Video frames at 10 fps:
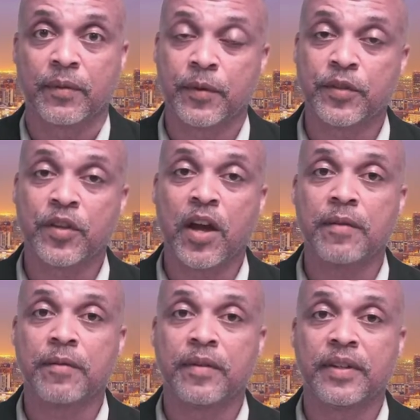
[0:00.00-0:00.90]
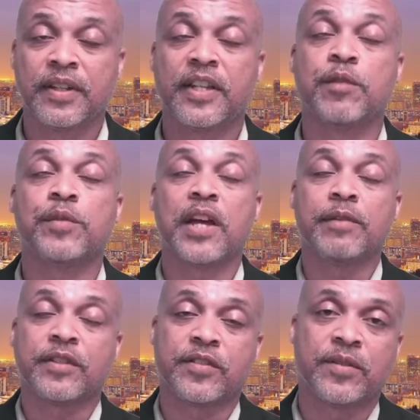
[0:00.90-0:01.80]
First off, Kim
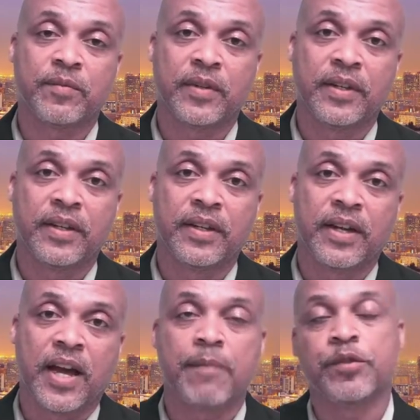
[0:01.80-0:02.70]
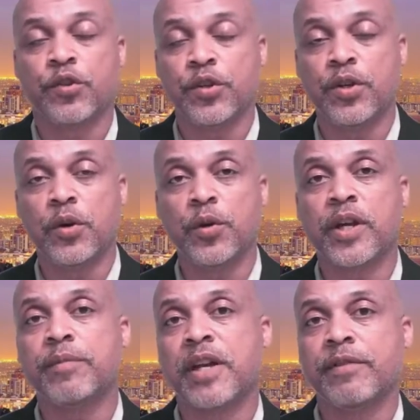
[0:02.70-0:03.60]
Davis. I'm sure you know who
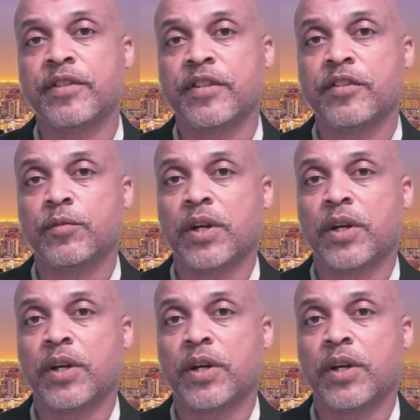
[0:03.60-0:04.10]
Kim Davis is.